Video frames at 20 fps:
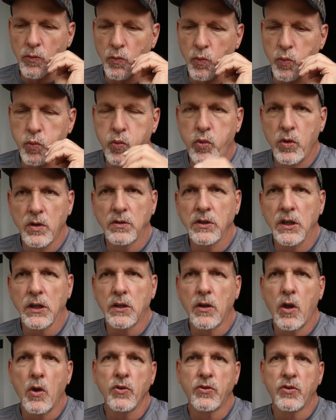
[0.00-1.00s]
reel
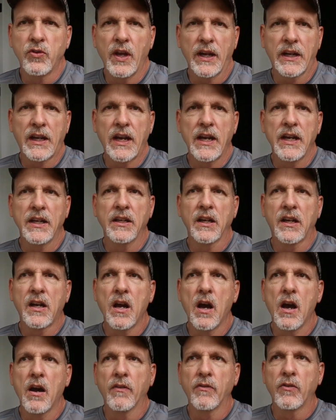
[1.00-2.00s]
it close as I can to
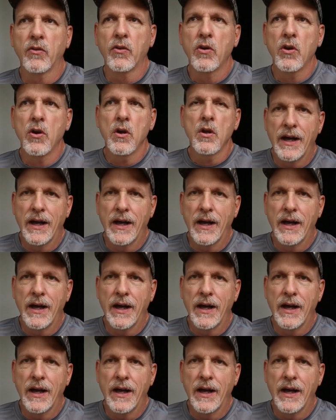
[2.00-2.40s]
cover.